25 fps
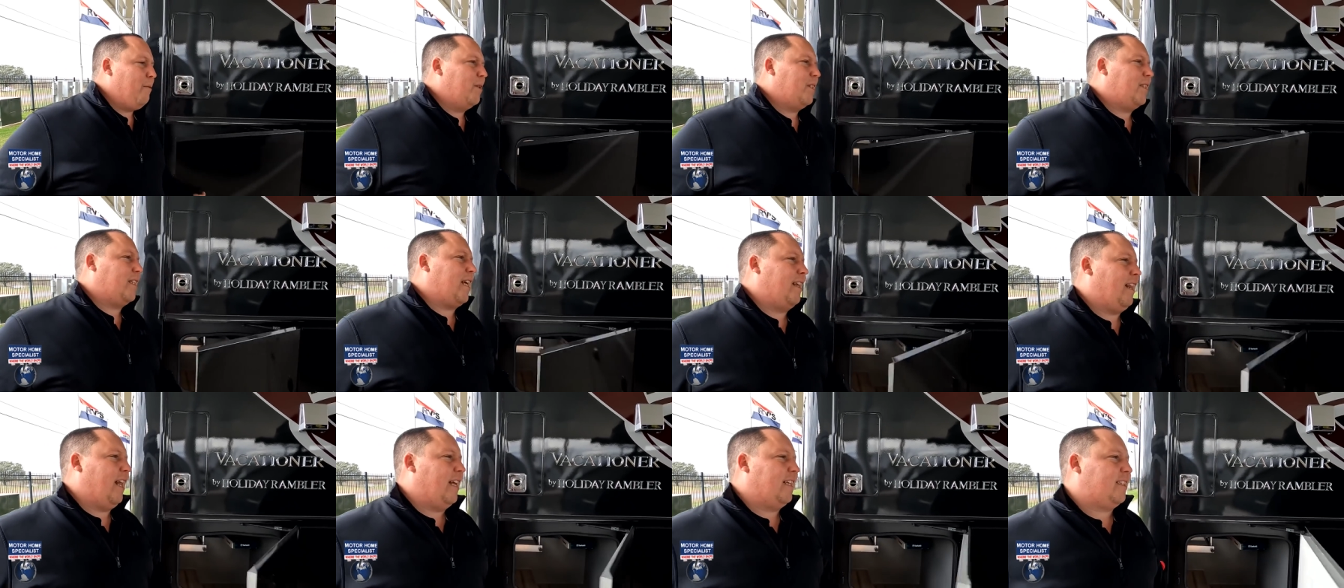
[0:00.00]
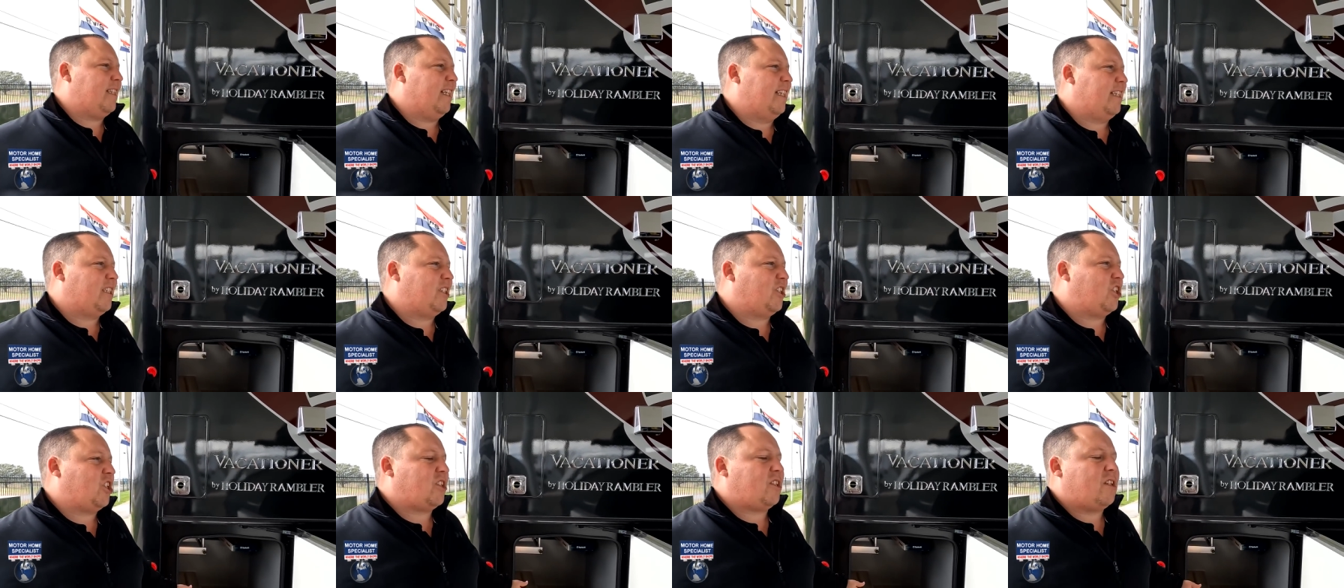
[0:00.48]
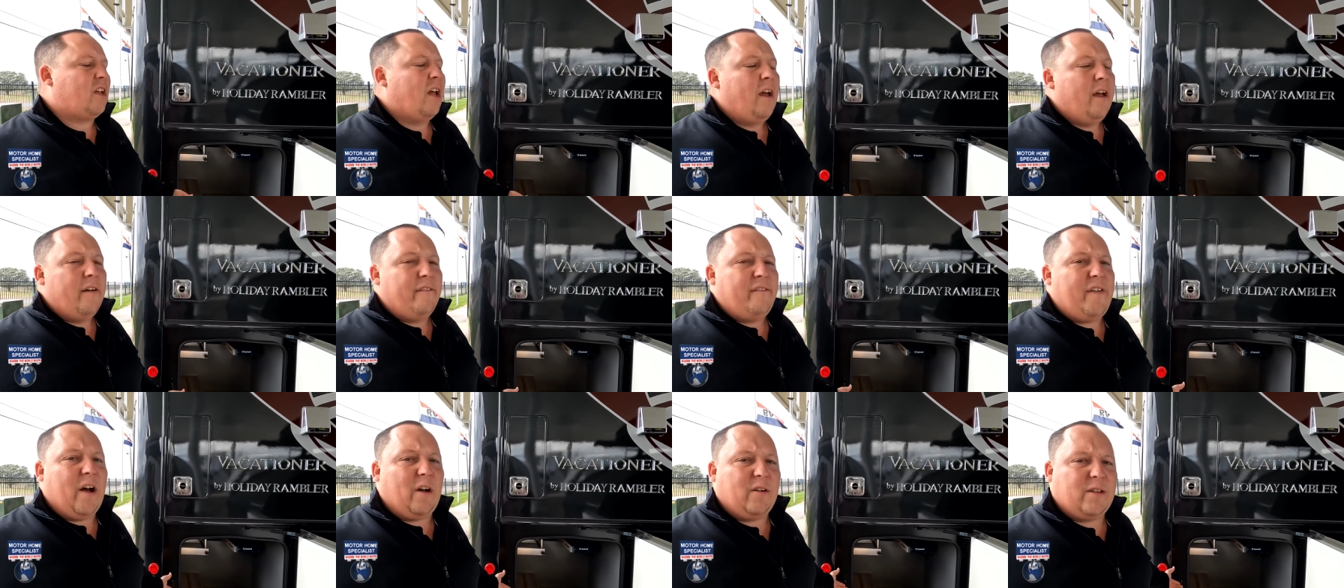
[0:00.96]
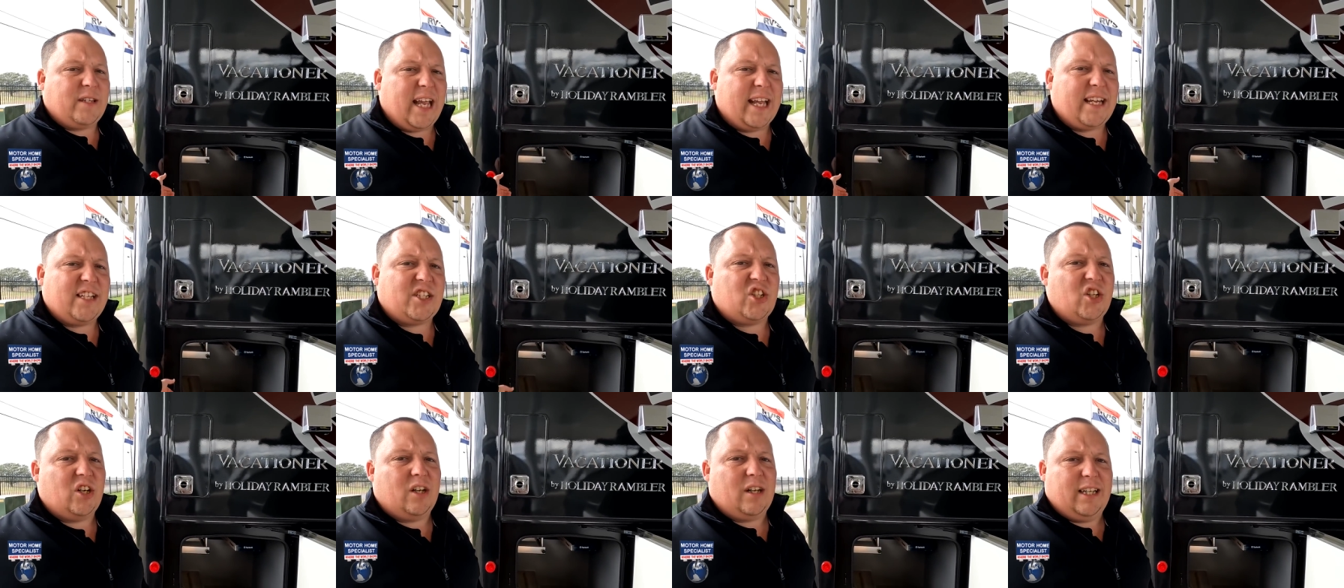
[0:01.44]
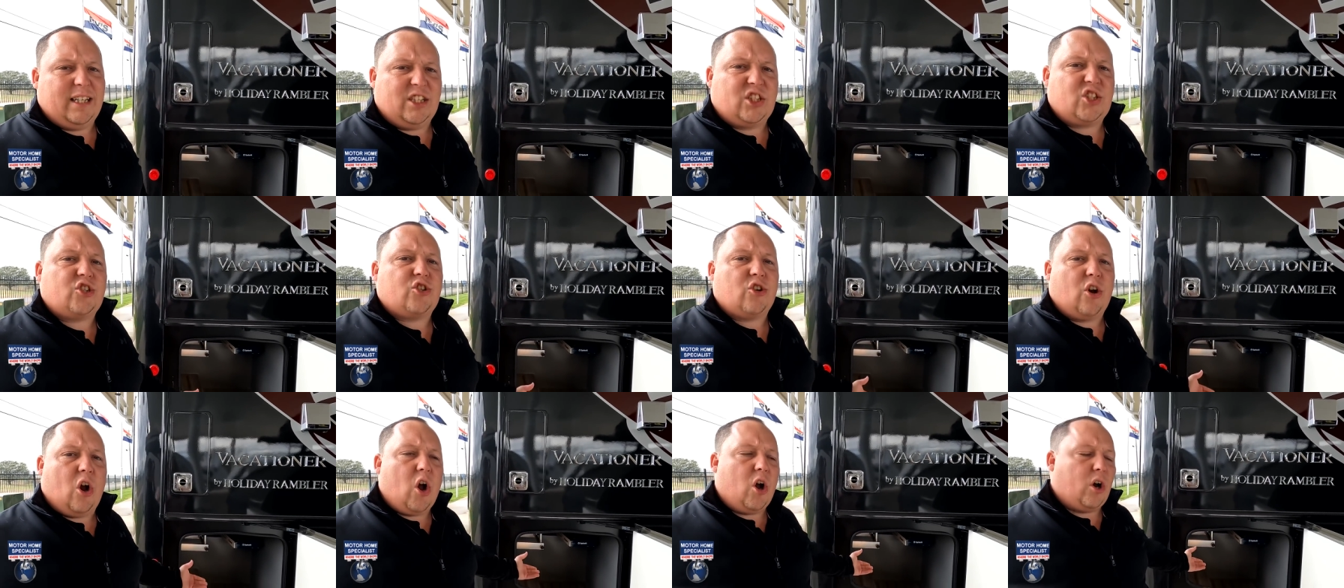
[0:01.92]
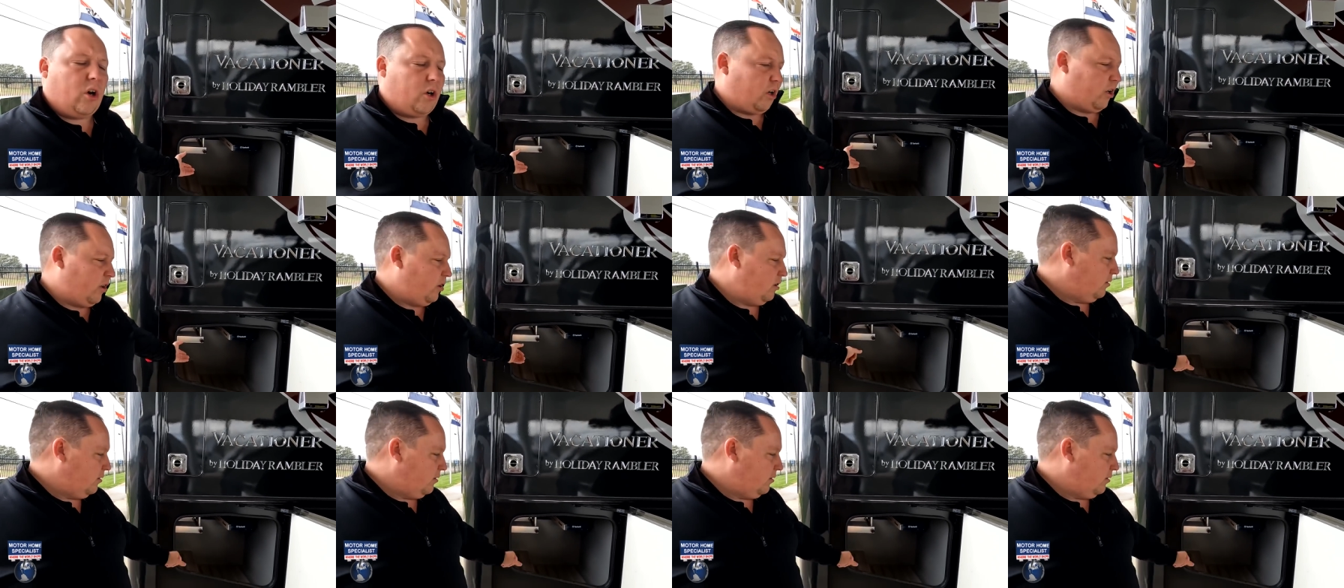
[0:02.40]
wouldn't say less leaks, just foundationally stronger.